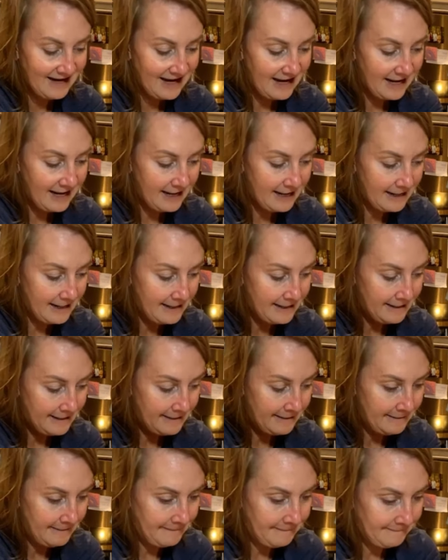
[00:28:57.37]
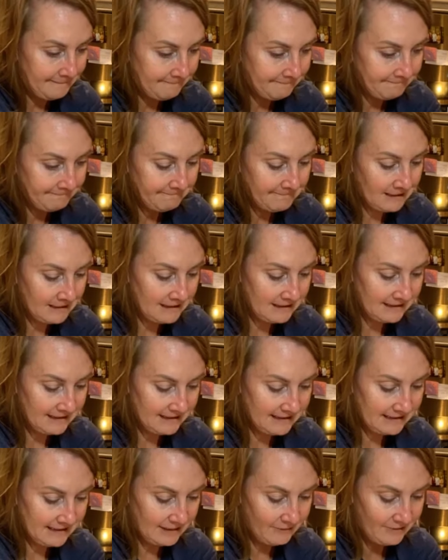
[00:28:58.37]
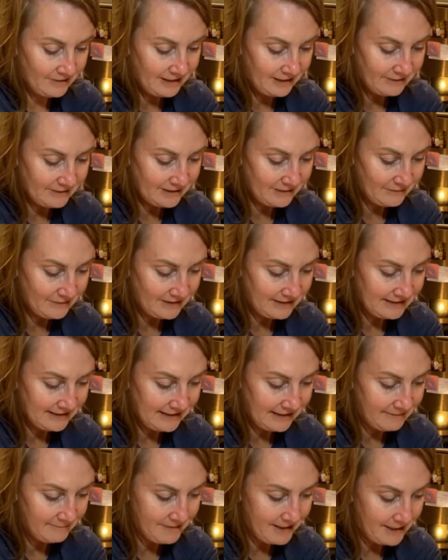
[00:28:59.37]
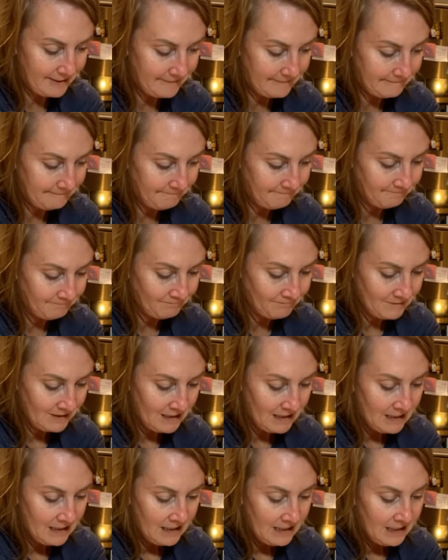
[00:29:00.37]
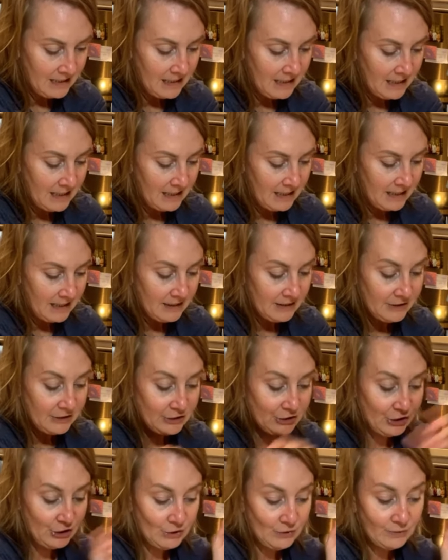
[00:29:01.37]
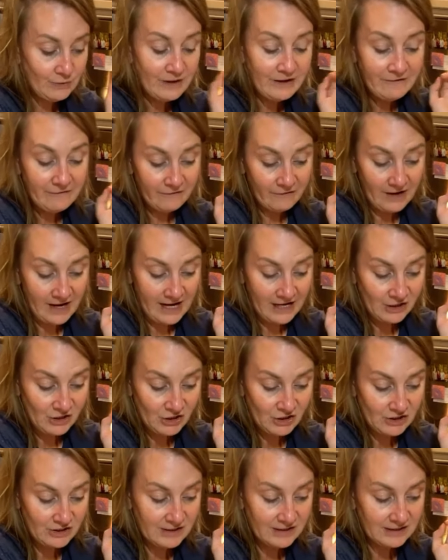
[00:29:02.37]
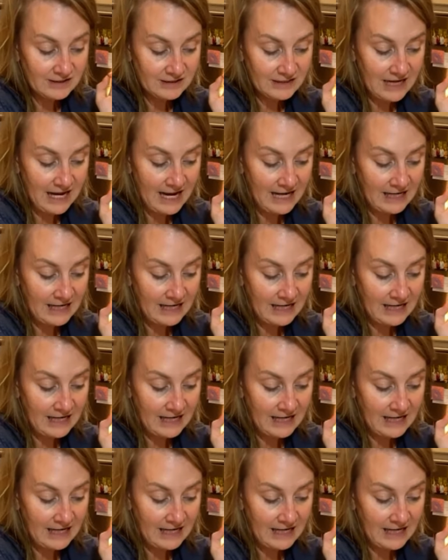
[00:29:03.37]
let's see what else I want to say about them. To refresh the static reduction quality,